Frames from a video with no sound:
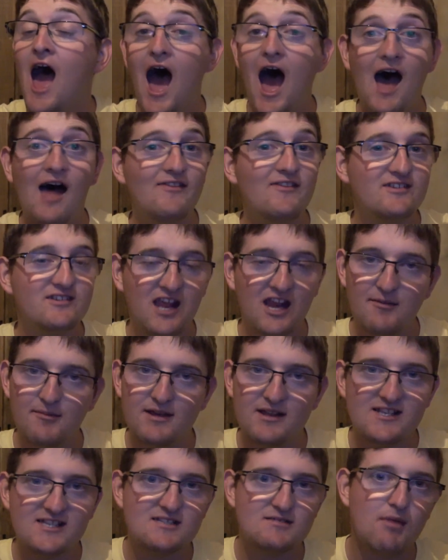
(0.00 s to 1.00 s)
and there's going to
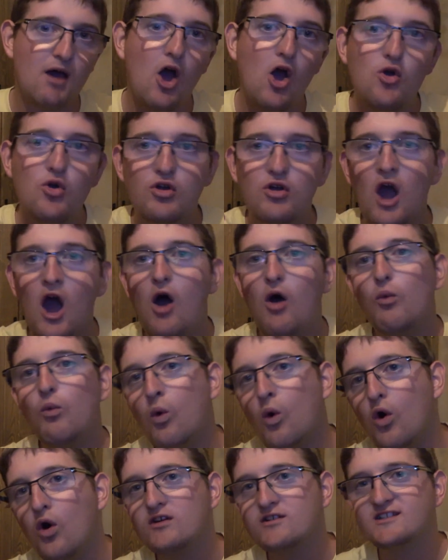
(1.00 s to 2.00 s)
be smoke,
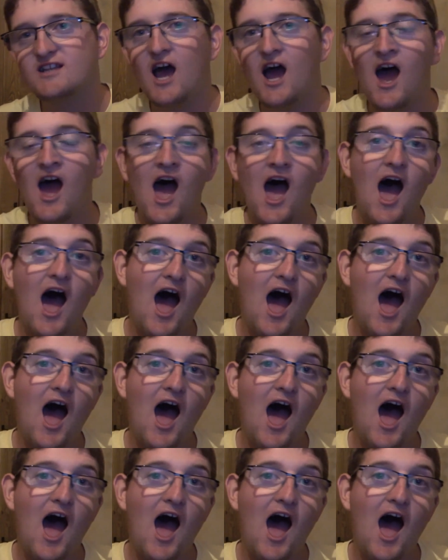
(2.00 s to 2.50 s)
water,